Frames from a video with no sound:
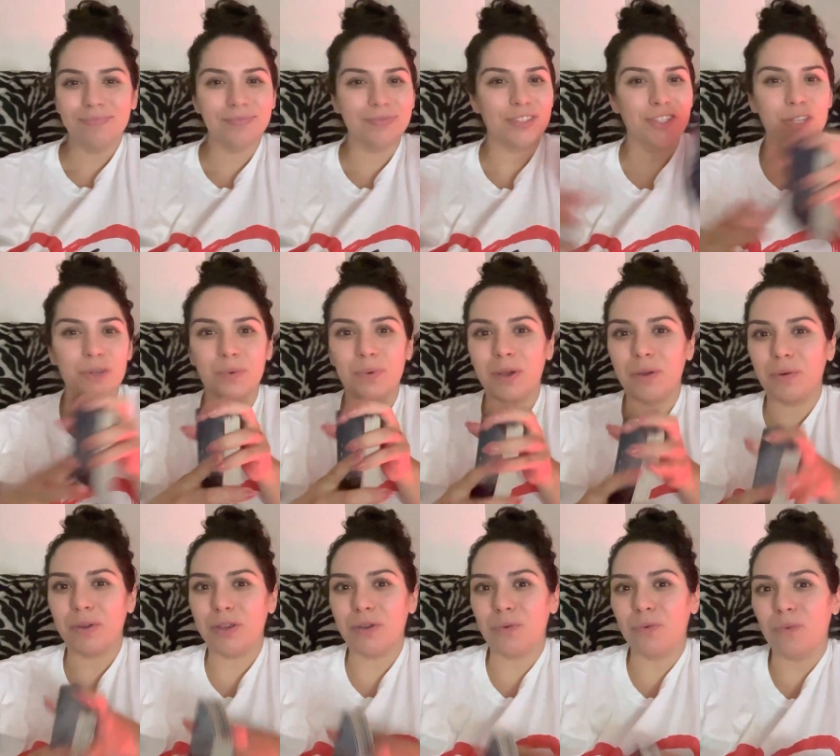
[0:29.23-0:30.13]
doing
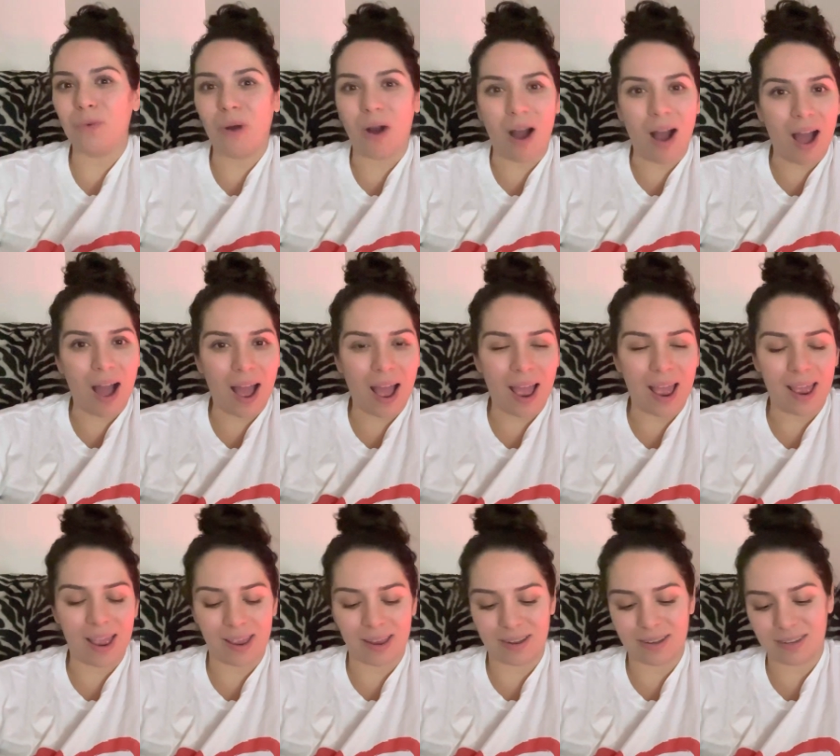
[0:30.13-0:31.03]
what you
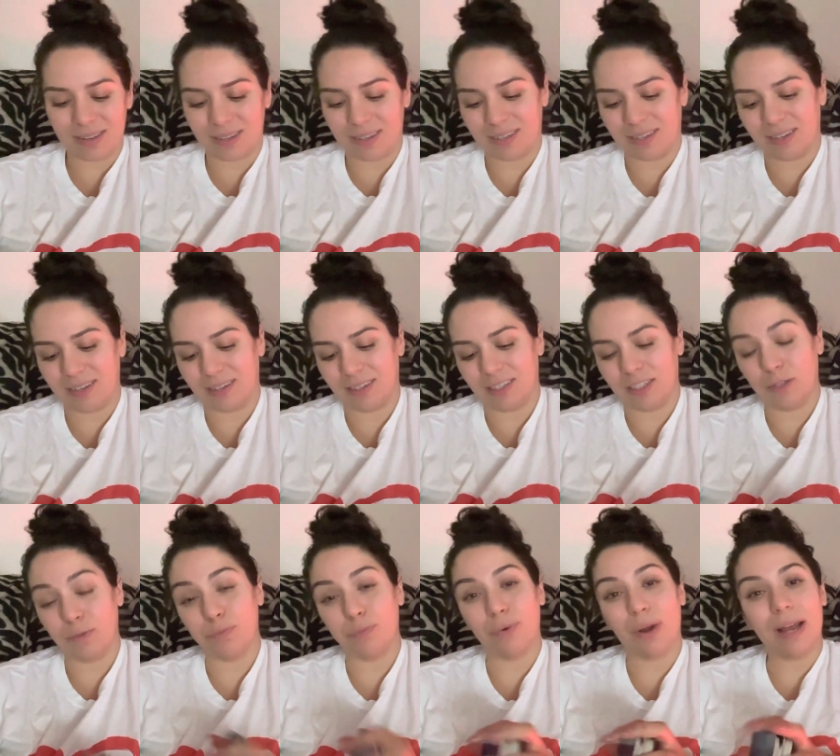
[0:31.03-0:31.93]
want,
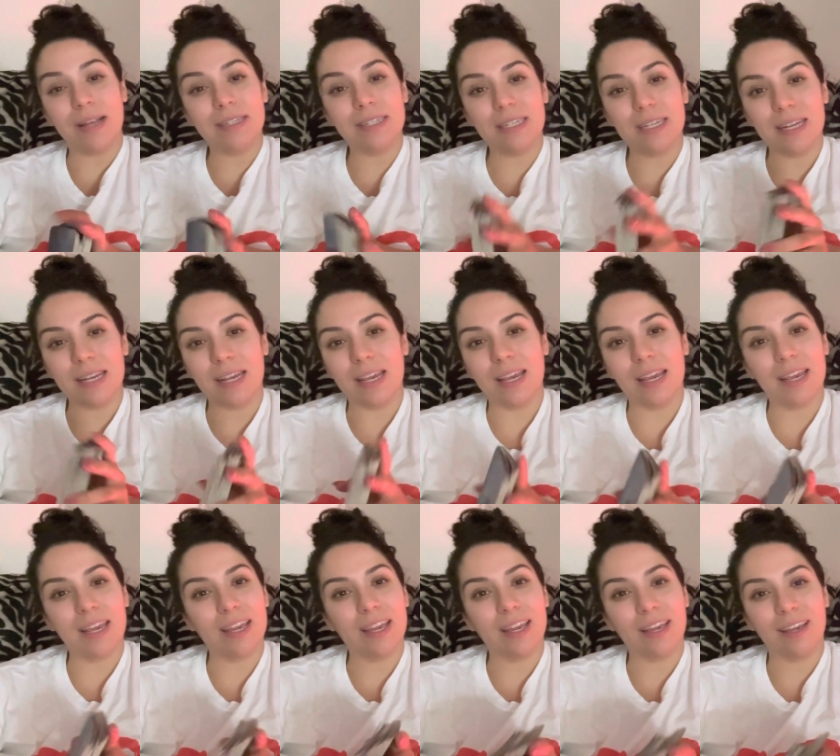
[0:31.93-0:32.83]

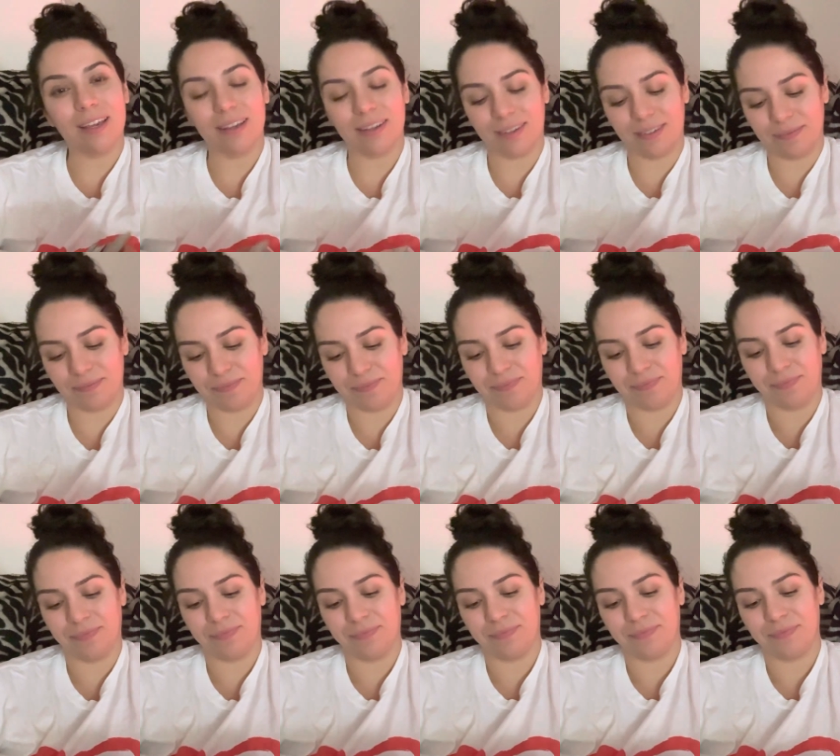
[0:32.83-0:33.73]
expressing.
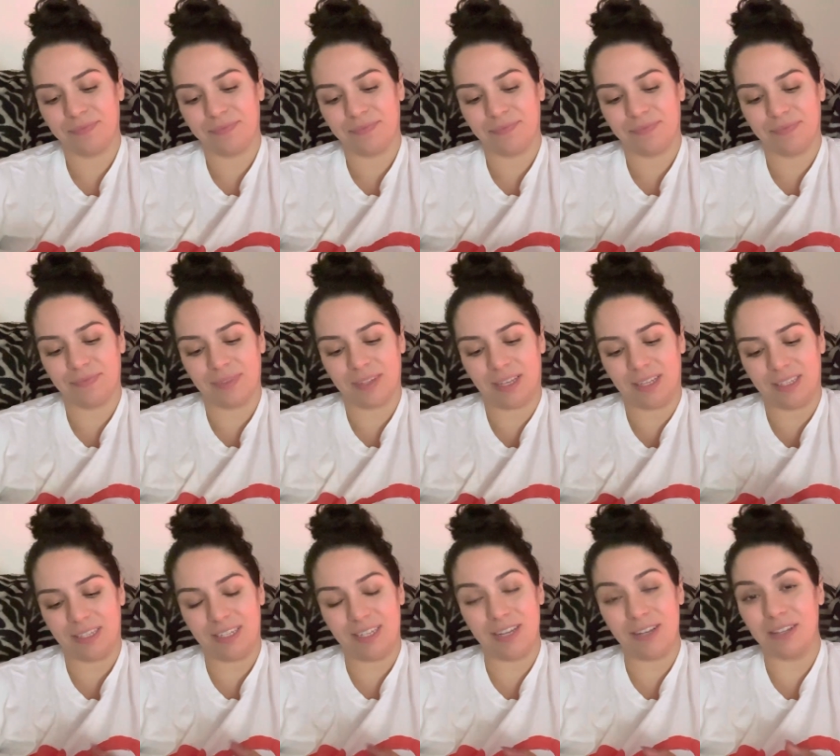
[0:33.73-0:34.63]

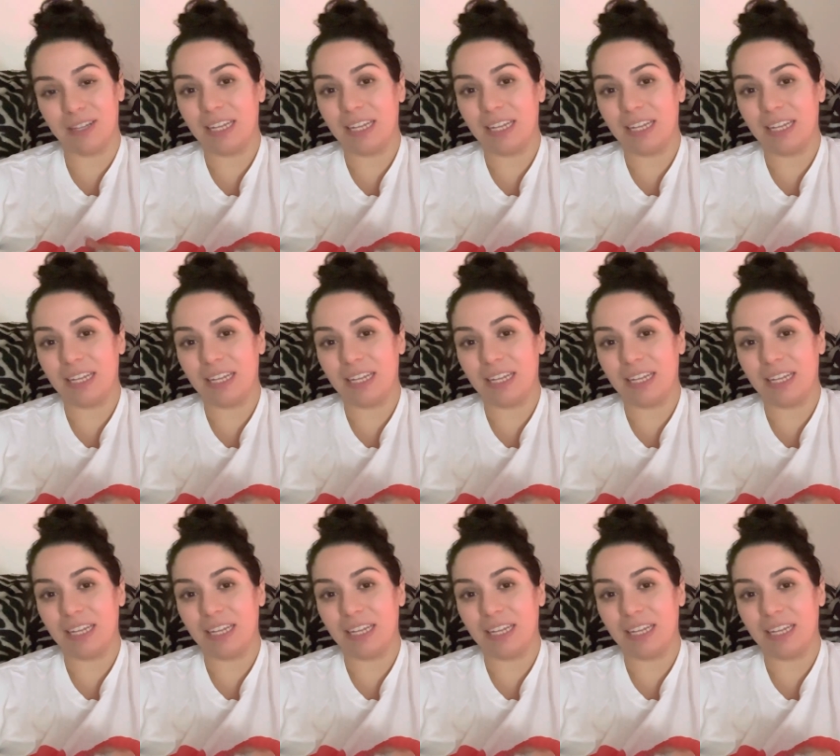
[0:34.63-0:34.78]
Let's see